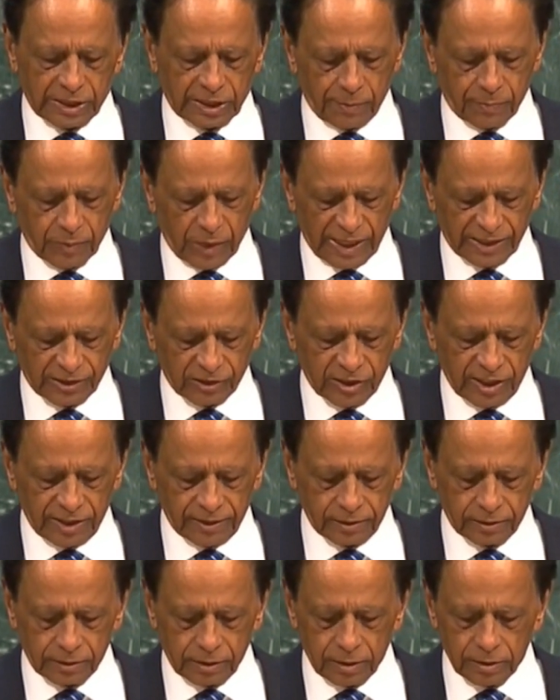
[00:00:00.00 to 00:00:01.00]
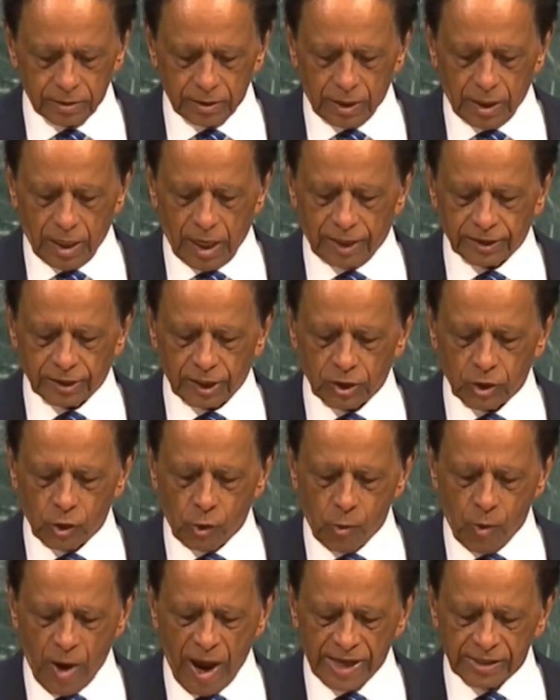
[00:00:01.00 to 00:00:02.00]
Mr. President,
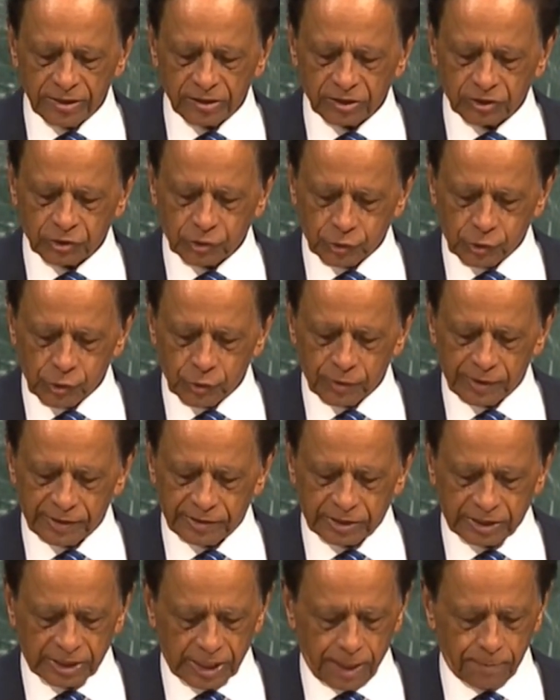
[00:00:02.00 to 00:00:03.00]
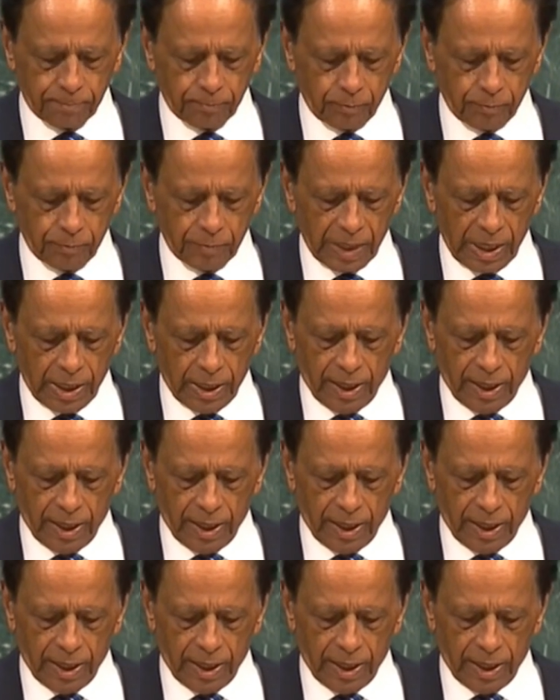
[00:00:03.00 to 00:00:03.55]
under your wise stewardship,